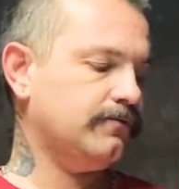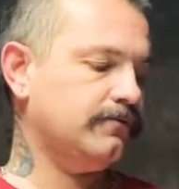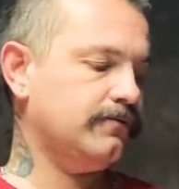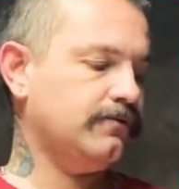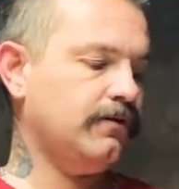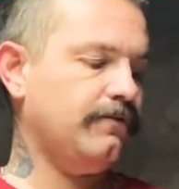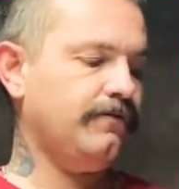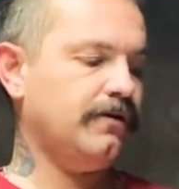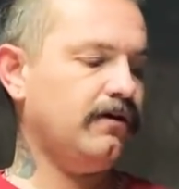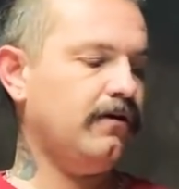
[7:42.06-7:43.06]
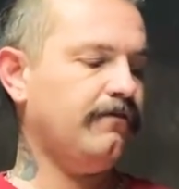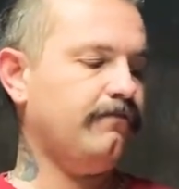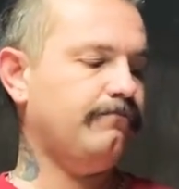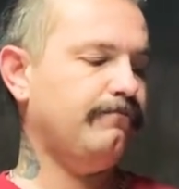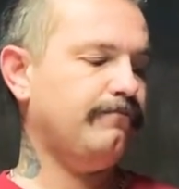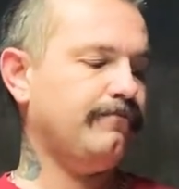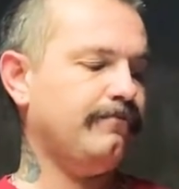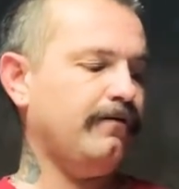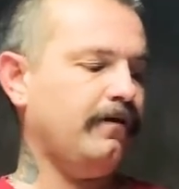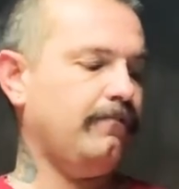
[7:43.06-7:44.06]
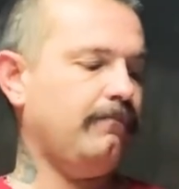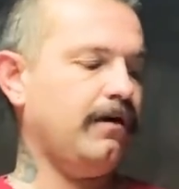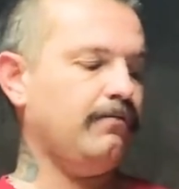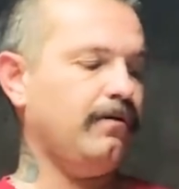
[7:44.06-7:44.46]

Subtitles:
So if you cut off maybe